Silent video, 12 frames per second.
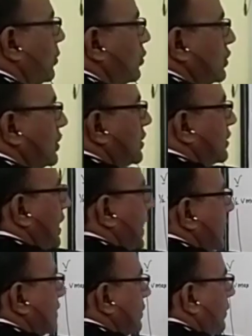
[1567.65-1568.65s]
Suppose this is the
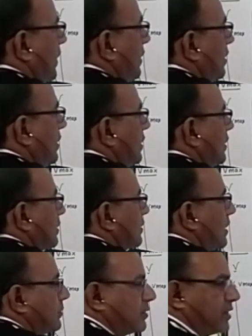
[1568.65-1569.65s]
S1,
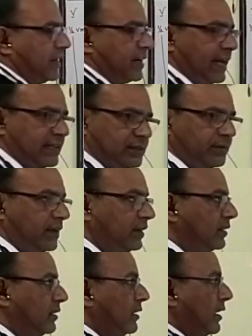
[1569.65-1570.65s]
substrate
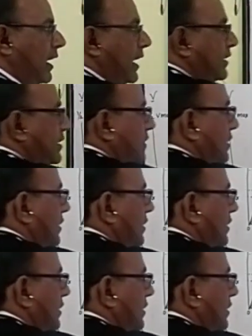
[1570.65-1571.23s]
S1, and this